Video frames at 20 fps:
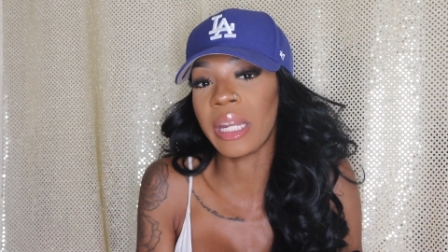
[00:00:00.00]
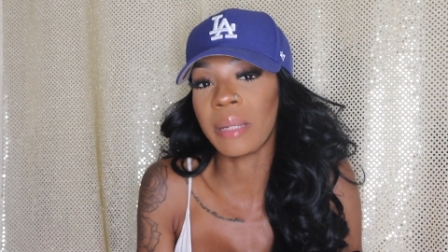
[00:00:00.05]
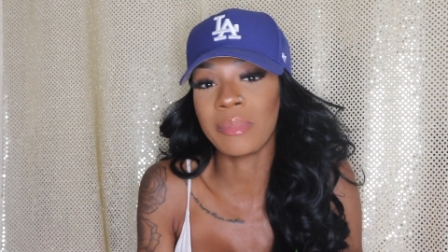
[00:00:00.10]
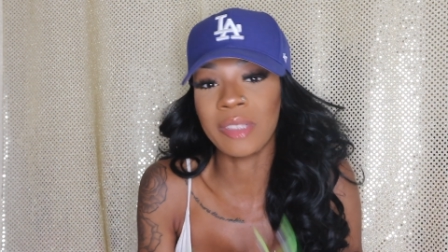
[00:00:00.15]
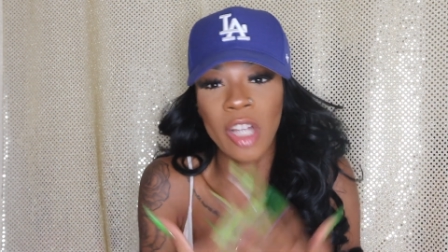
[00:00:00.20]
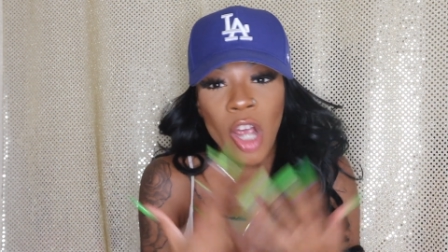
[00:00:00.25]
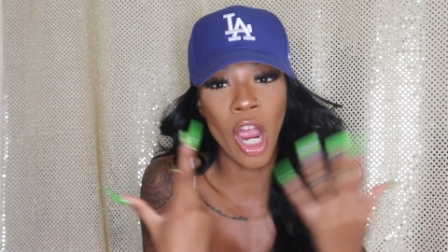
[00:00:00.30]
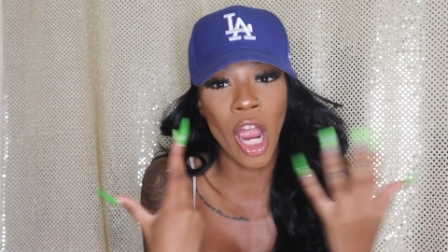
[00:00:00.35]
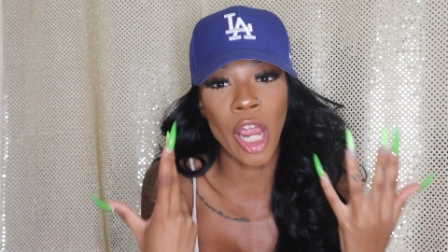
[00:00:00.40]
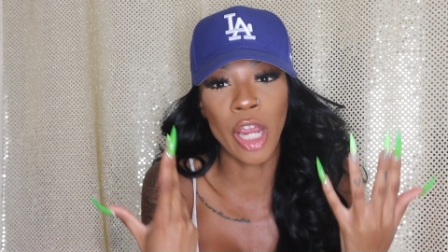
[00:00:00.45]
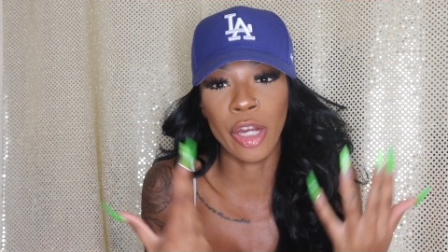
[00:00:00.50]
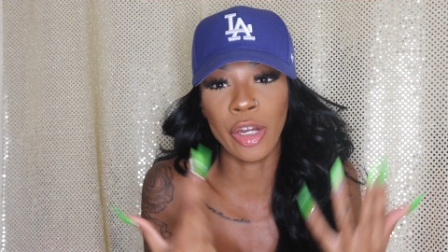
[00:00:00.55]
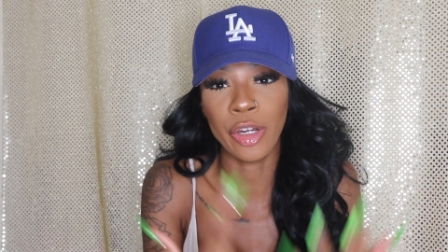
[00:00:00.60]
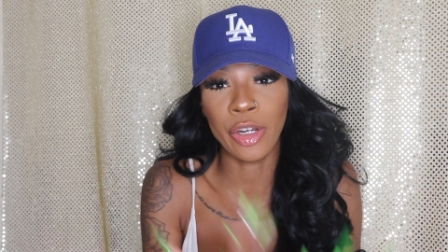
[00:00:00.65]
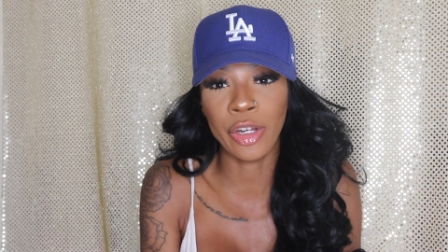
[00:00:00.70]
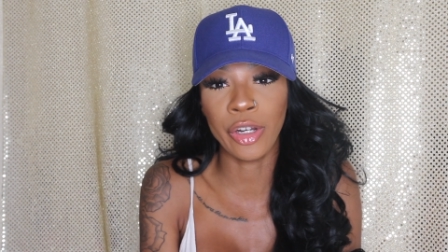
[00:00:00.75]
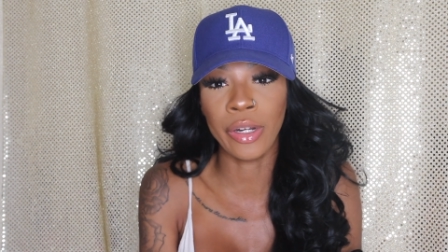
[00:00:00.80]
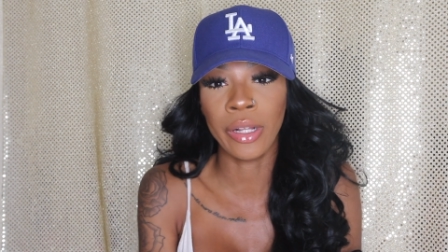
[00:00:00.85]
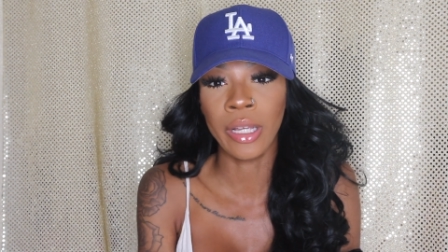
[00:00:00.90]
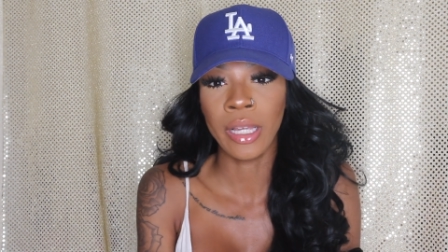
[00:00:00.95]
I'm
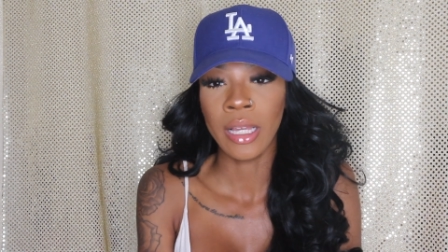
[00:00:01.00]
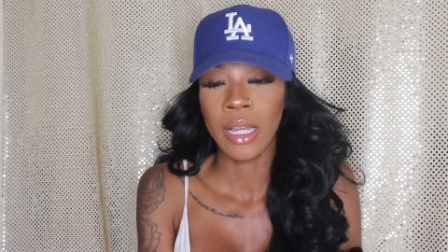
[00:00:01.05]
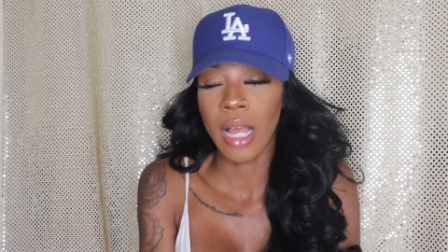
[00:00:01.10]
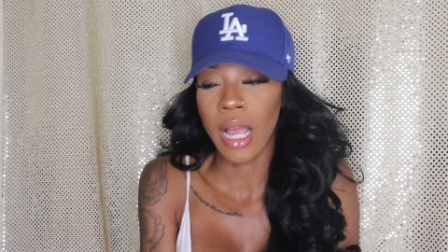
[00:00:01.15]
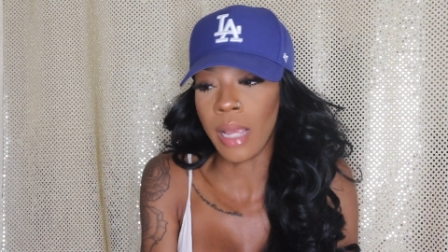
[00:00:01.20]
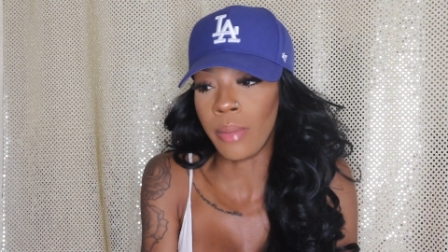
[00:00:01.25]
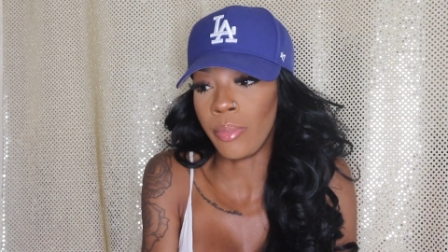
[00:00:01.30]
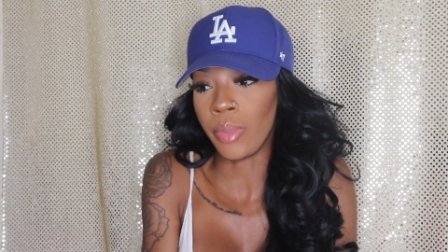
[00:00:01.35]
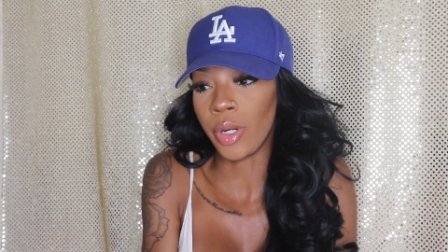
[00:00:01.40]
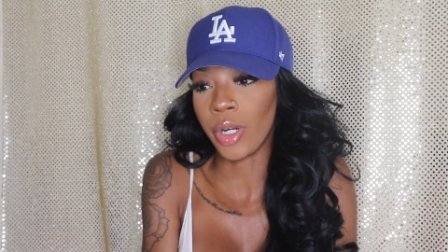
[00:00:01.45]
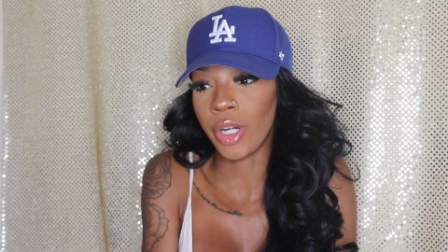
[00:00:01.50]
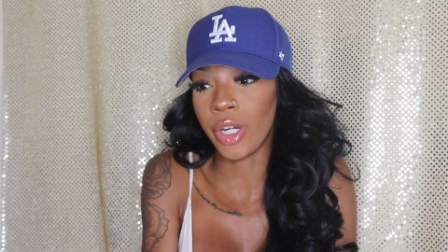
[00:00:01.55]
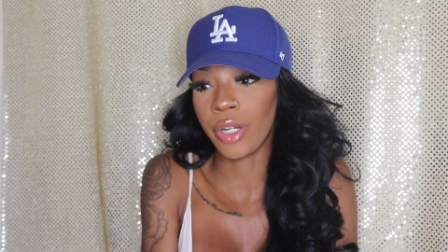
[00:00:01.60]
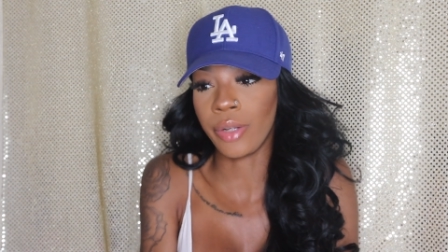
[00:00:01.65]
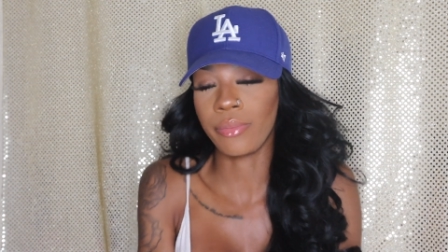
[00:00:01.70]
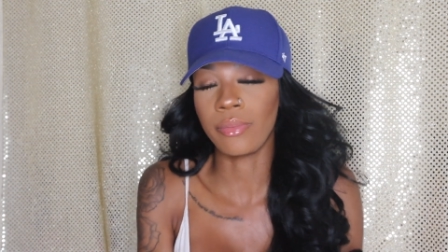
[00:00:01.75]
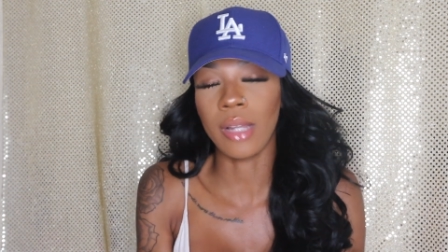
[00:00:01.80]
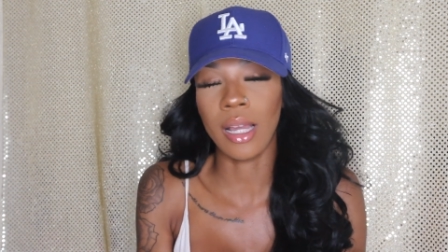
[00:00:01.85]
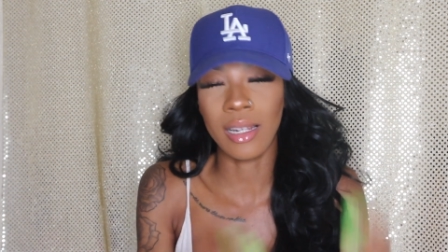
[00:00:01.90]
tired. I'm burnt.